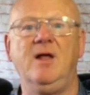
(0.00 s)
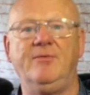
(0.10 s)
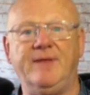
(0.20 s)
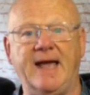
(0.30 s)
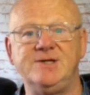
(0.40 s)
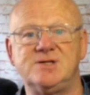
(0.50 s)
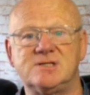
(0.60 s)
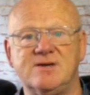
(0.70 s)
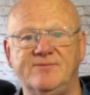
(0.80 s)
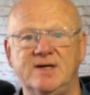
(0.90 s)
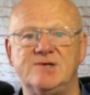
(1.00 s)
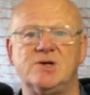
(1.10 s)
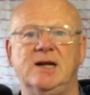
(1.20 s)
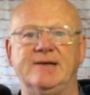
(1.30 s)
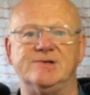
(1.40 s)
The agency
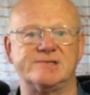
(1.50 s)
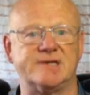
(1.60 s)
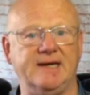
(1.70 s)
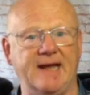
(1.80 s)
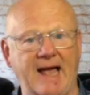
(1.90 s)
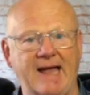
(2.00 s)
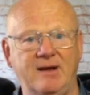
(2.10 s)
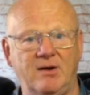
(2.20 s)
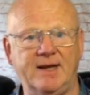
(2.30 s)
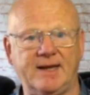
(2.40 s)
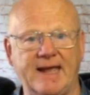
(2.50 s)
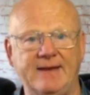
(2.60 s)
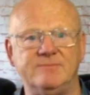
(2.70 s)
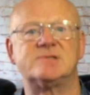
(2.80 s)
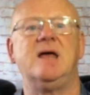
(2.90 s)
version lets you see AI
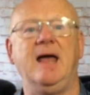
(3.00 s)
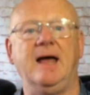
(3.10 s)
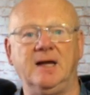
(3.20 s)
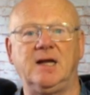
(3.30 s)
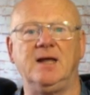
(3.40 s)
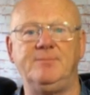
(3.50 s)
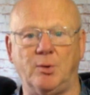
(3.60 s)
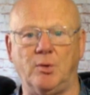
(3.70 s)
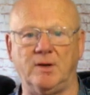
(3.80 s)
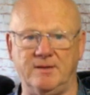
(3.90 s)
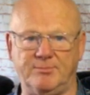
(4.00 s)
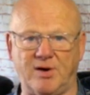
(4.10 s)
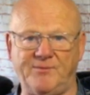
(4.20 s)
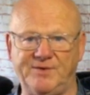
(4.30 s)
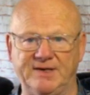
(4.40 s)
accounts and keep all of the
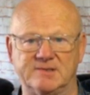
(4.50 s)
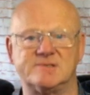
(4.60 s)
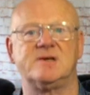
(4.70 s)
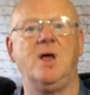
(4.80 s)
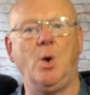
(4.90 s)
profits.